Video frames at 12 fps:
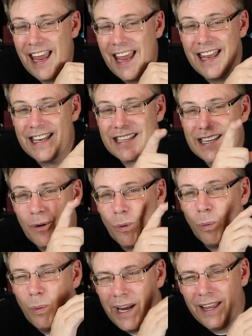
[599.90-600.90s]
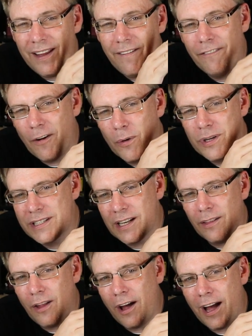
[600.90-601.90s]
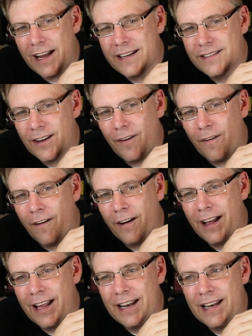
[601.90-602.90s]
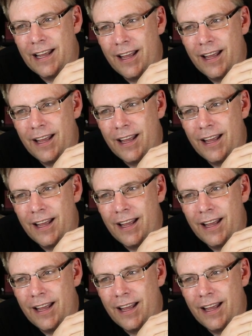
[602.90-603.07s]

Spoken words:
It really focused a lot on